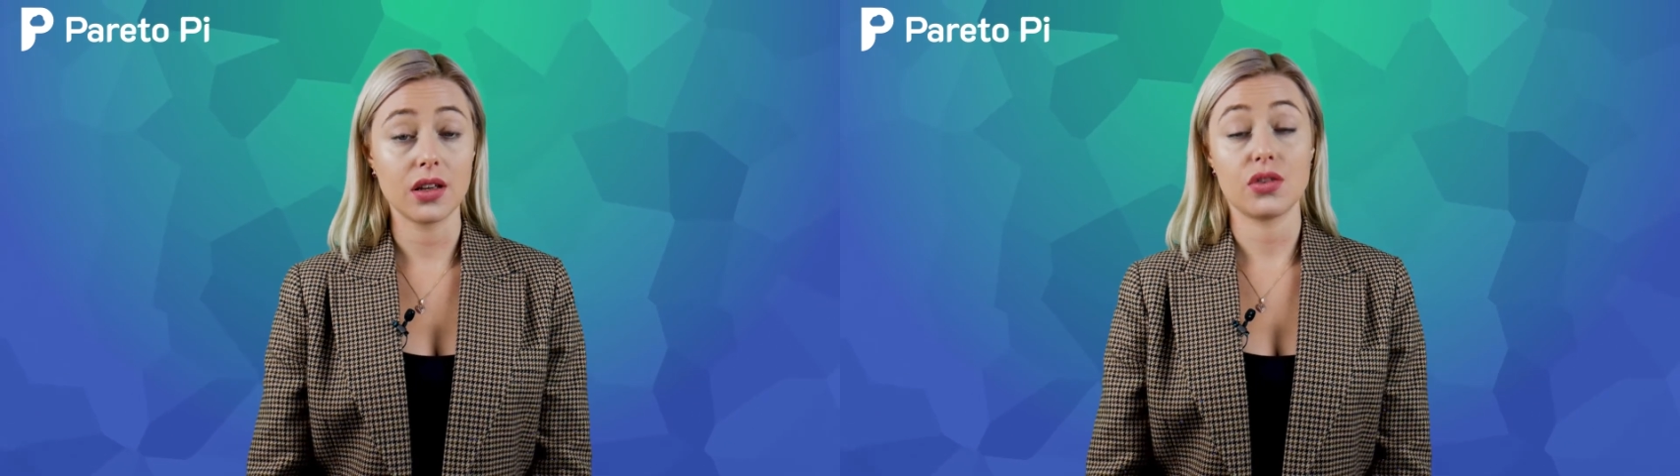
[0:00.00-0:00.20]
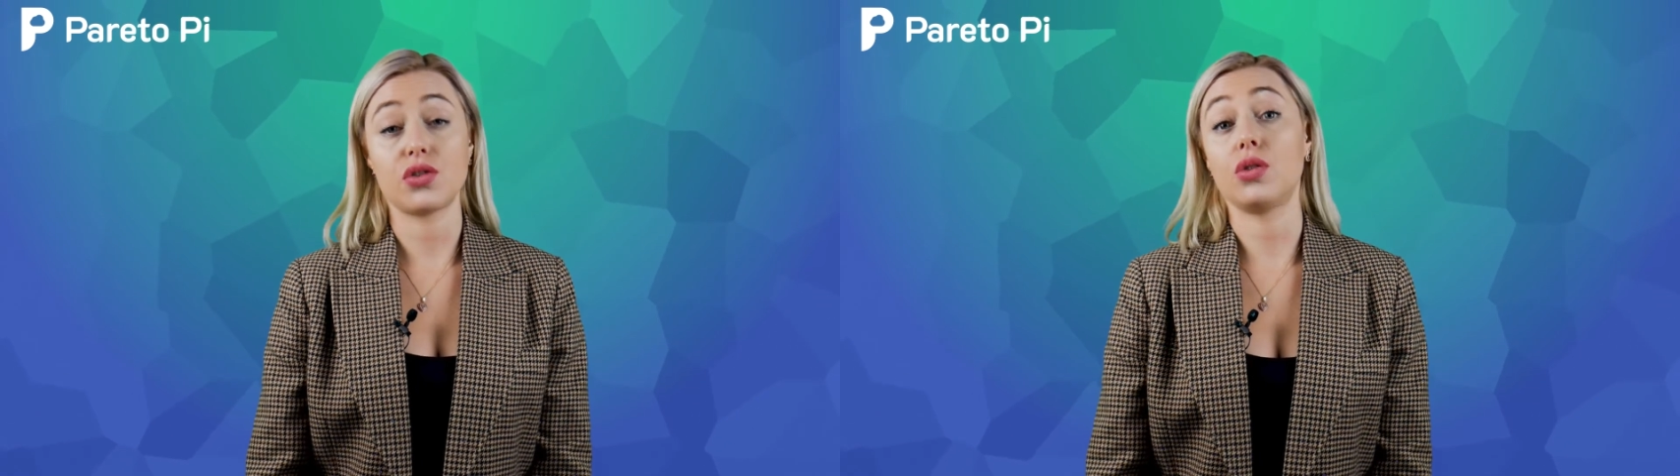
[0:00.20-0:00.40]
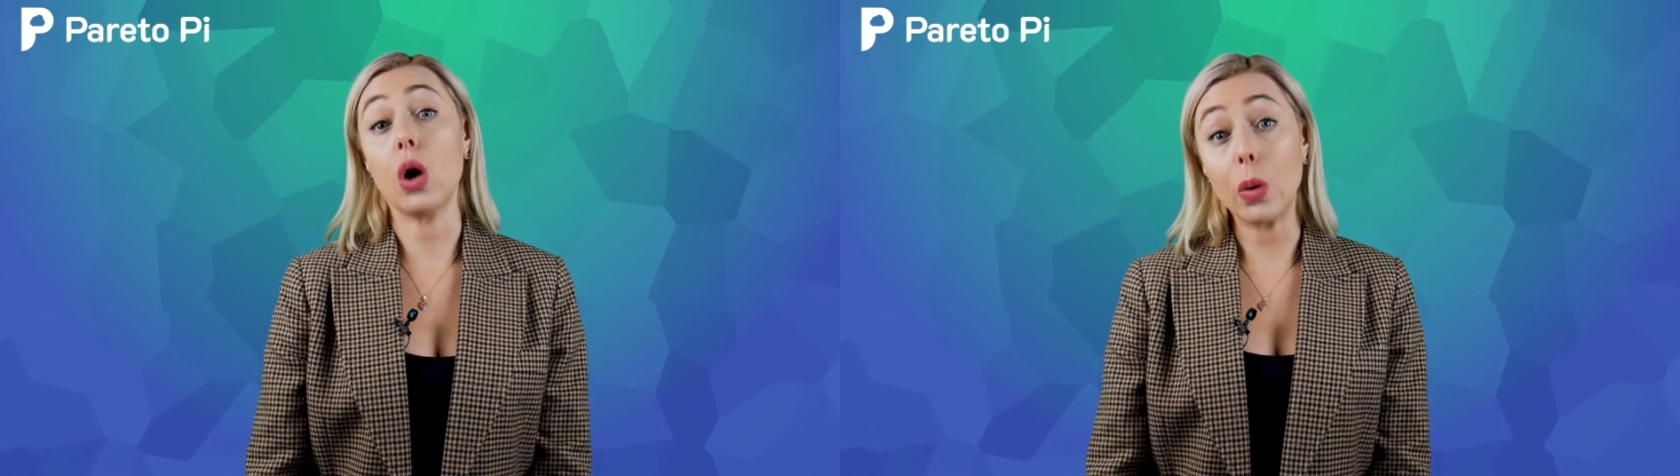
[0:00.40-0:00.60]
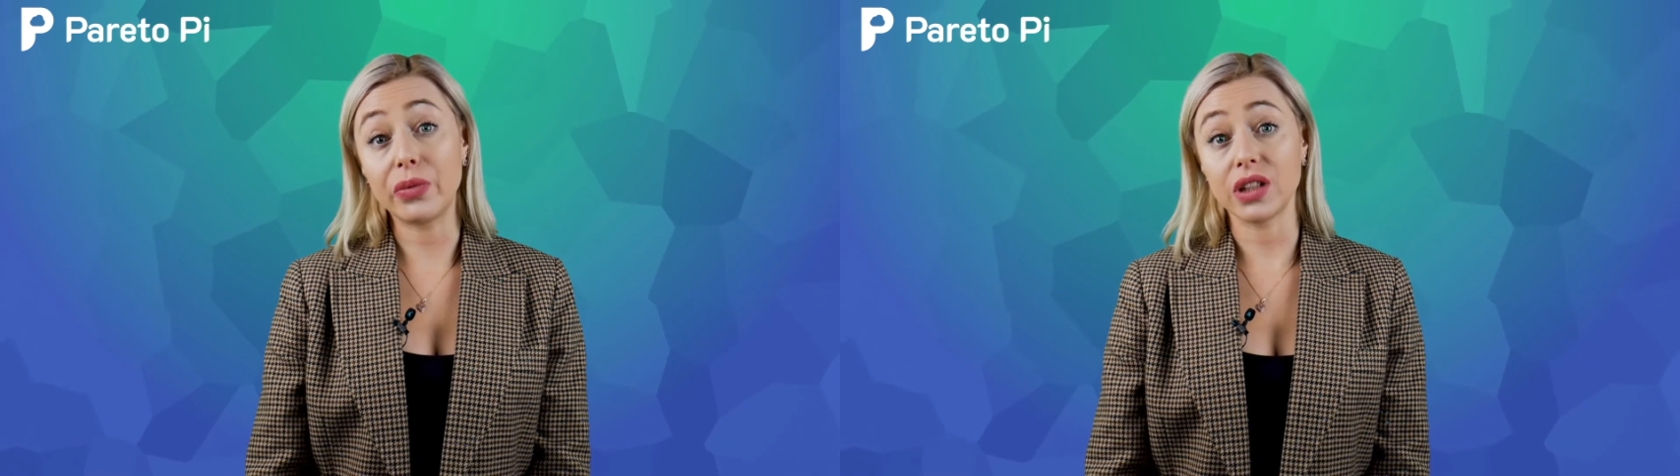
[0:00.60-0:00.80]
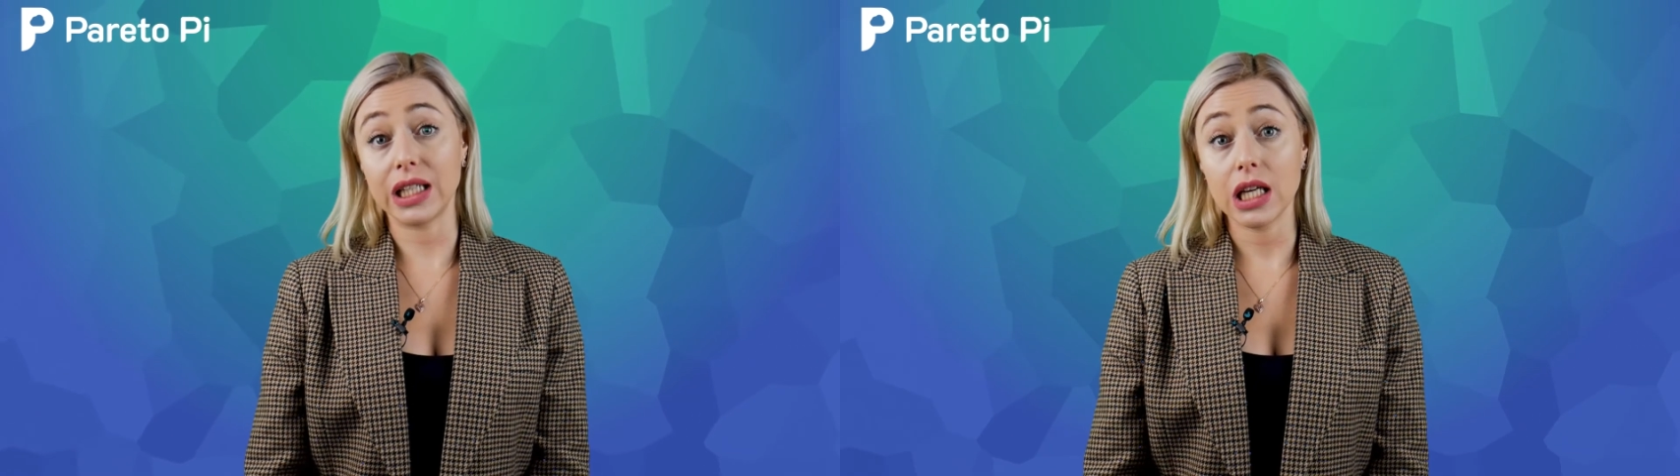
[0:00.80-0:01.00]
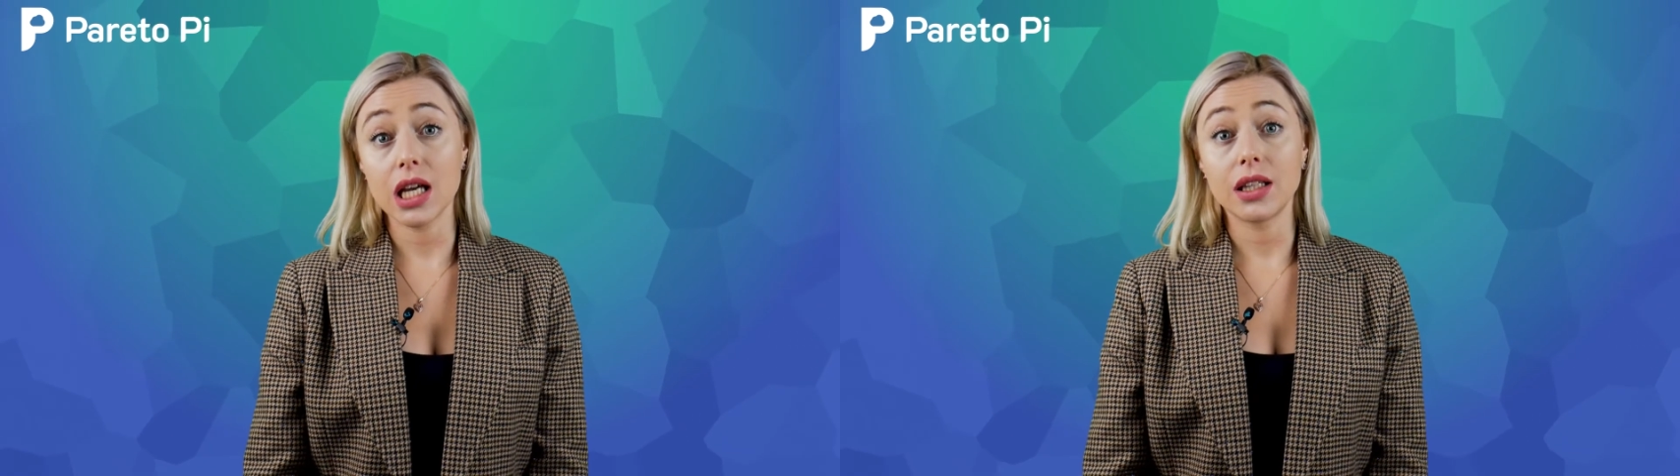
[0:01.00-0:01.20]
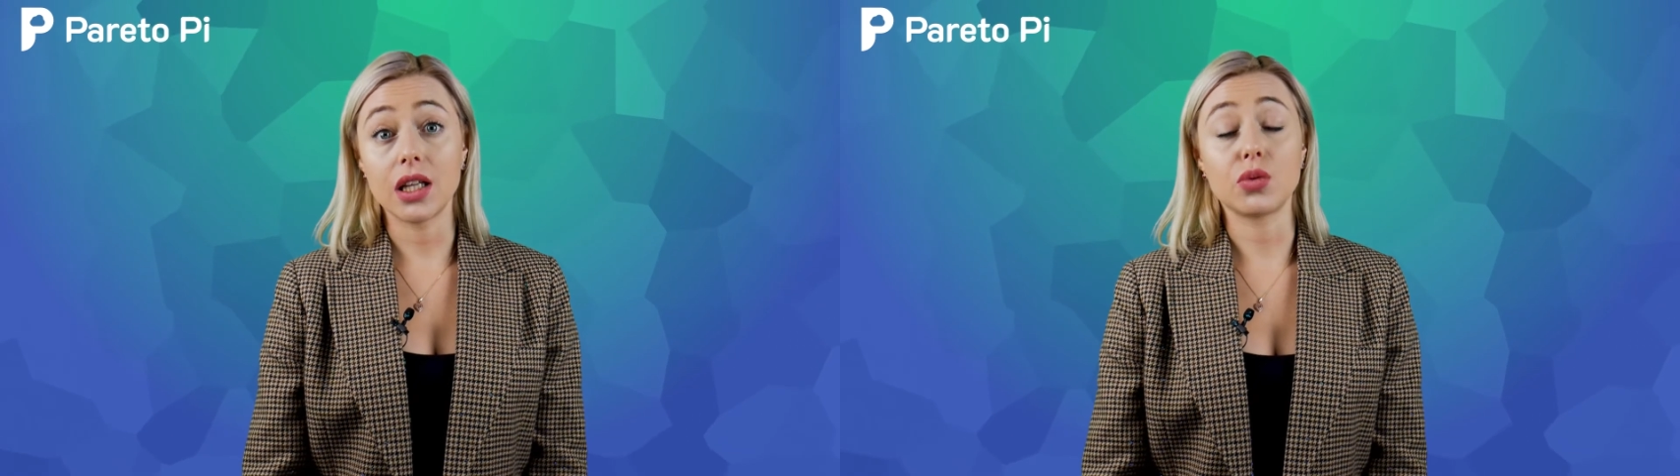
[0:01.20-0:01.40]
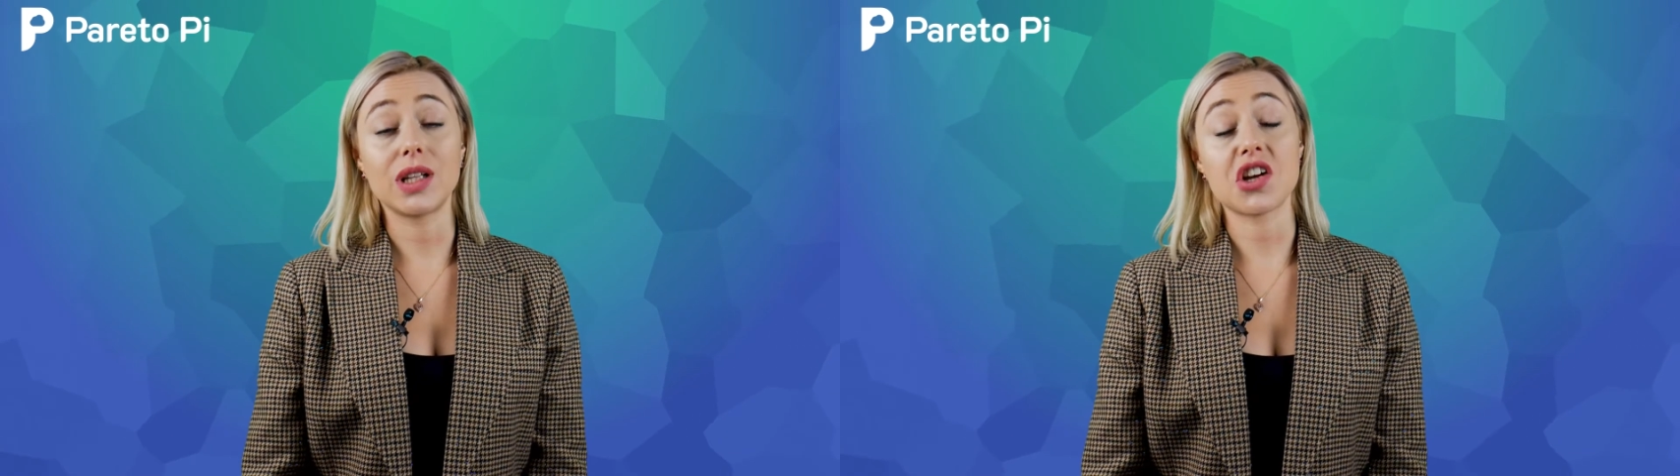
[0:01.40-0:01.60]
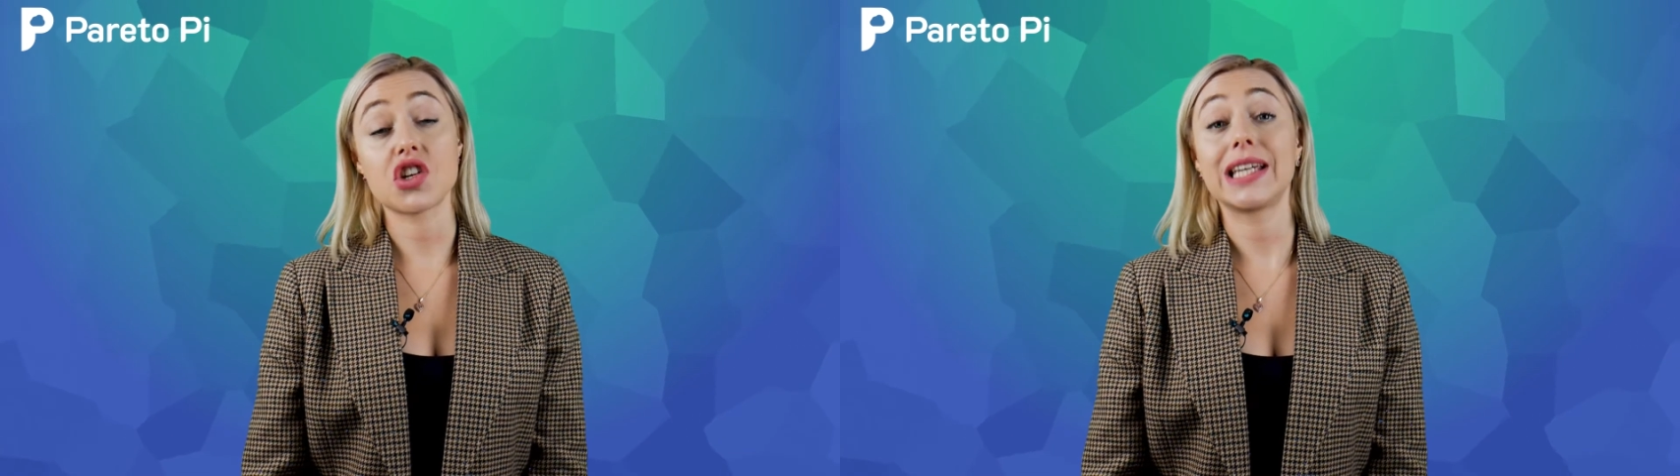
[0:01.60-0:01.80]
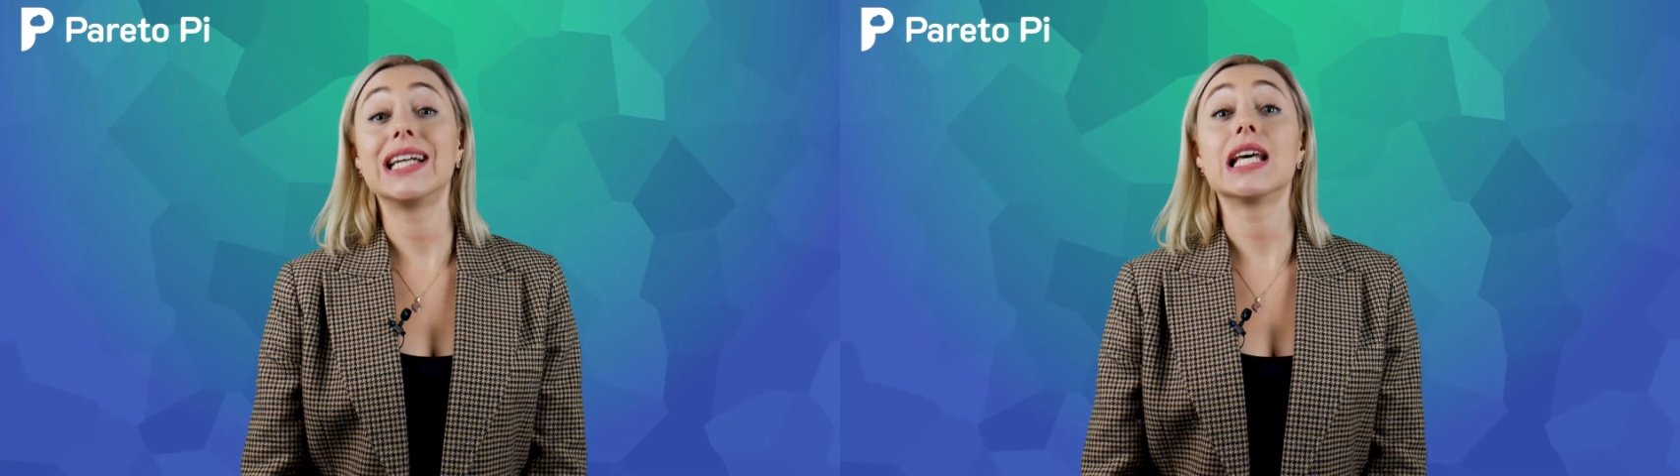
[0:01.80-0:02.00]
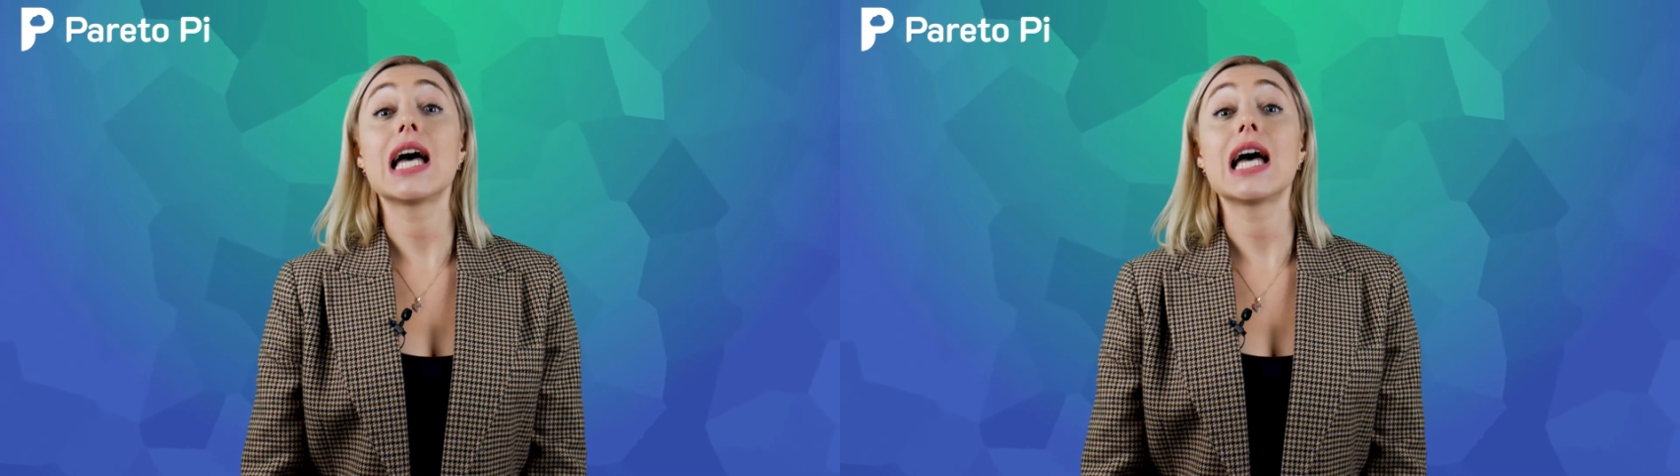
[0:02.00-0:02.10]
So hopefully that will actually gonna